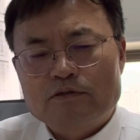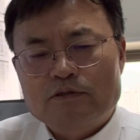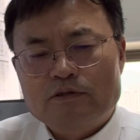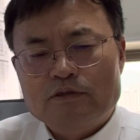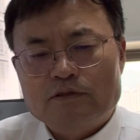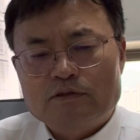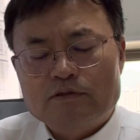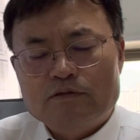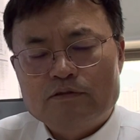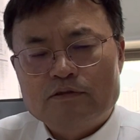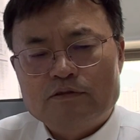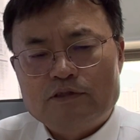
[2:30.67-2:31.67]

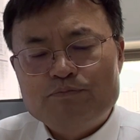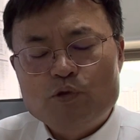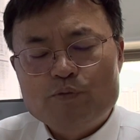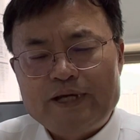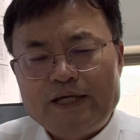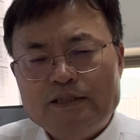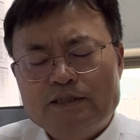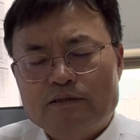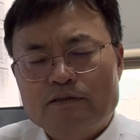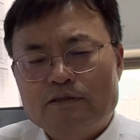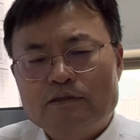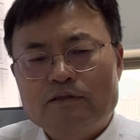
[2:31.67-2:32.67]
the
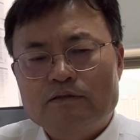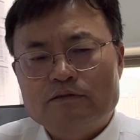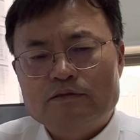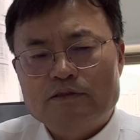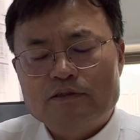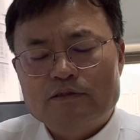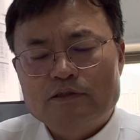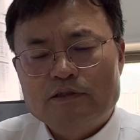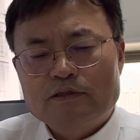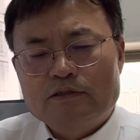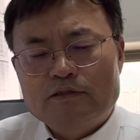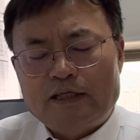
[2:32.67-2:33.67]
information that
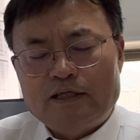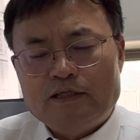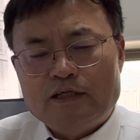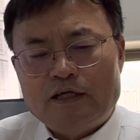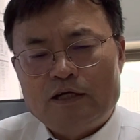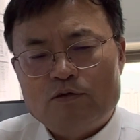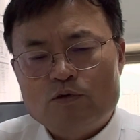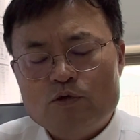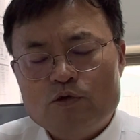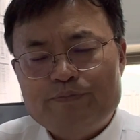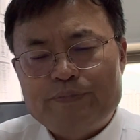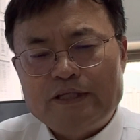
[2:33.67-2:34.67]
they are
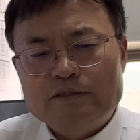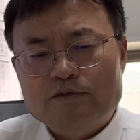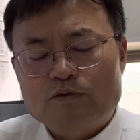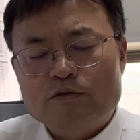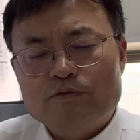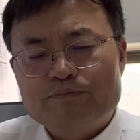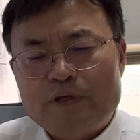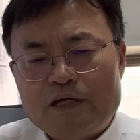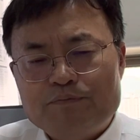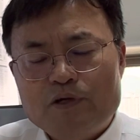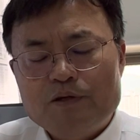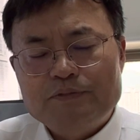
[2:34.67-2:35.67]
all based on my
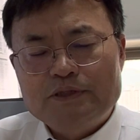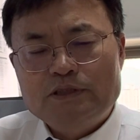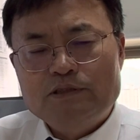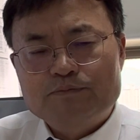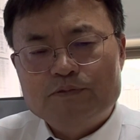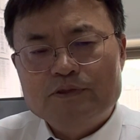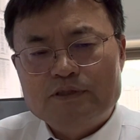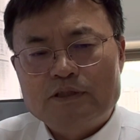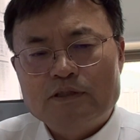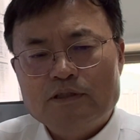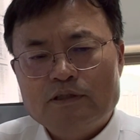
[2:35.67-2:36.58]
published books.